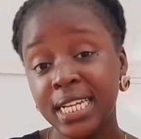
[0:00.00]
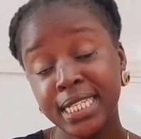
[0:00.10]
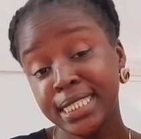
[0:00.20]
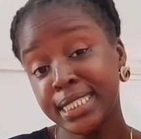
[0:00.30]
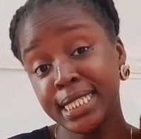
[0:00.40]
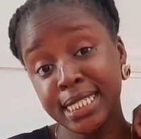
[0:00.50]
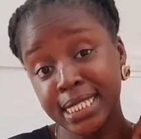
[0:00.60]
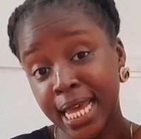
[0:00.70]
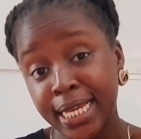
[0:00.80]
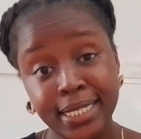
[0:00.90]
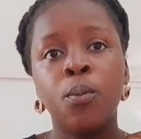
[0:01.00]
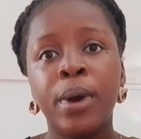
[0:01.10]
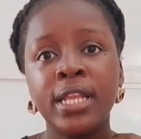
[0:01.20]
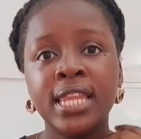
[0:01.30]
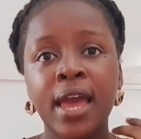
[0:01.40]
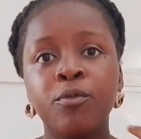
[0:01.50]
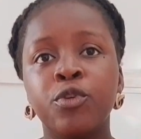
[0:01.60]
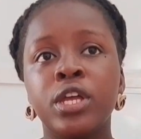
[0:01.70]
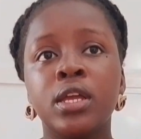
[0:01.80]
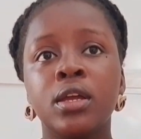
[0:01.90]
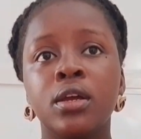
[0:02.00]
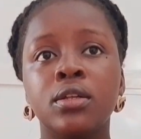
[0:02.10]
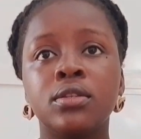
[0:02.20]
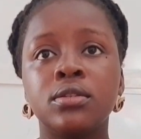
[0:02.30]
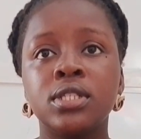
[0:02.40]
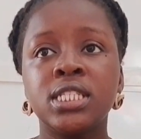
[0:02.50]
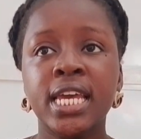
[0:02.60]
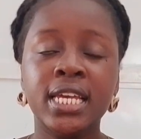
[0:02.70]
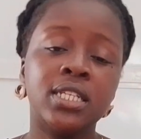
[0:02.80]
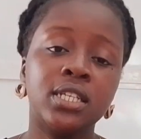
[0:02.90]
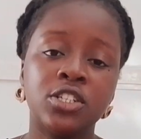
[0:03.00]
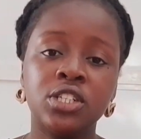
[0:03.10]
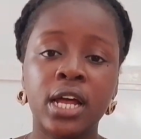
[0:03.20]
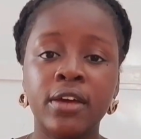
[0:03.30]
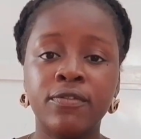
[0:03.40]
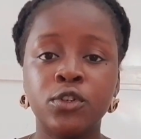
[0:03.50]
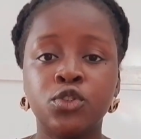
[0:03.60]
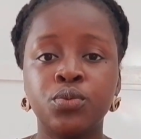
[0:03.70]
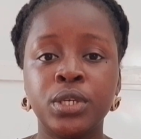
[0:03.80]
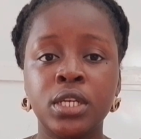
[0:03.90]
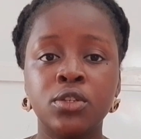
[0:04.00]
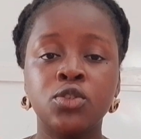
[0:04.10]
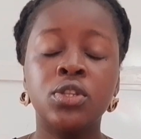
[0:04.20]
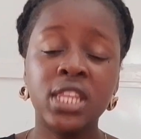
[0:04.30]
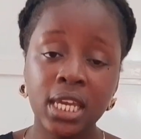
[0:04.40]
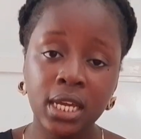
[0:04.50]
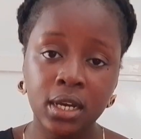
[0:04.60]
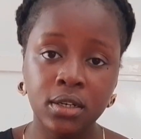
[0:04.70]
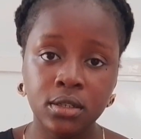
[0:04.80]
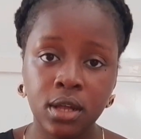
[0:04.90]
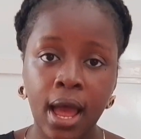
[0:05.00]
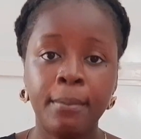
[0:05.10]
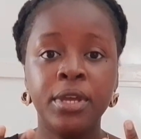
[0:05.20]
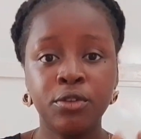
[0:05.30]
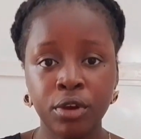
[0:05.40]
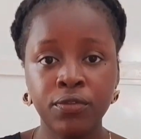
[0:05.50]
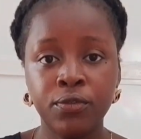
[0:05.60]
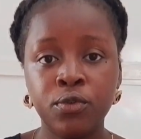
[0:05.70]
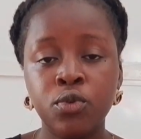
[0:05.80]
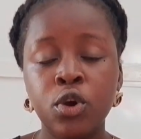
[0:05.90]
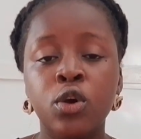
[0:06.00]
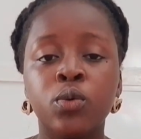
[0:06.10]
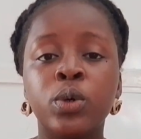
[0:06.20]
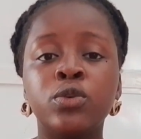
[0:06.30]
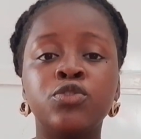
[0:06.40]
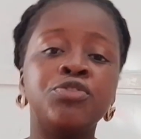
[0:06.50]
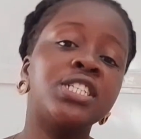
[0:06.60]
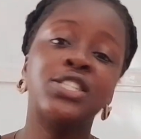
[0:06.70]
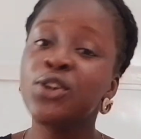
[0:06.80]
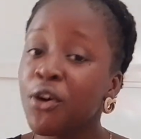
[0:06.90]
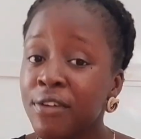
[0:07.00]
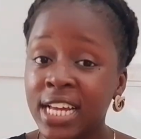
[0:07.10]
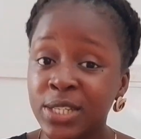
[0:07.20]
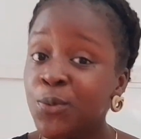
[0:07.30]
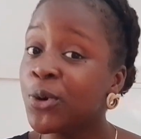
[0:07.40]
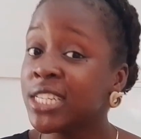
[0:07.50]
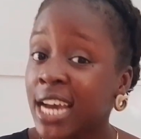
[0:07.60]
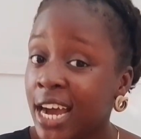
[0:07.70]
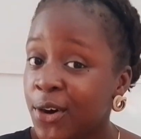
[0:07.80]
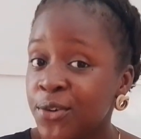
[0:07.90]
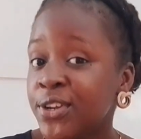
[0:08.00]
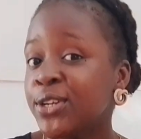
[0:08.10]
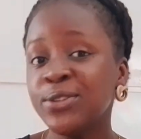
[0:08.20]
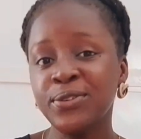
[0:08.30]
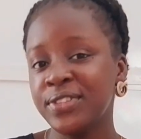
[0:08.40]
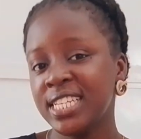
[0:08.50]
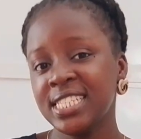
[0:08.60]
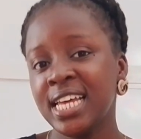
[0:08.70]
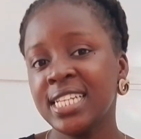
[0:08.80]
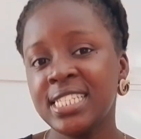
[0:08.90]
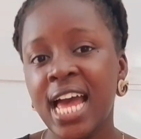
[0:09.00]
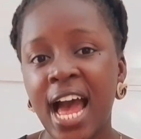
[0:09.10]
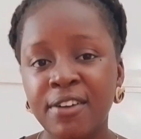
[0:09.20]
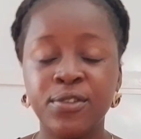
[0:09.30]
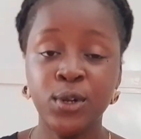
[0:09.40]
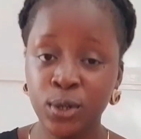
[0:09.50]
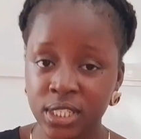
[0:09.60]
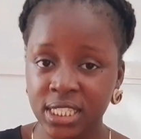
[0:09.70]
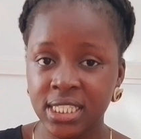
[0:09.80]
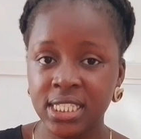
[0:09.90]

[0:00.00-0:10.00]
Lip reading: this is like, by the time we take intentional effort to think and be grateful, we would rediscover the wonder of a lot of things that have lost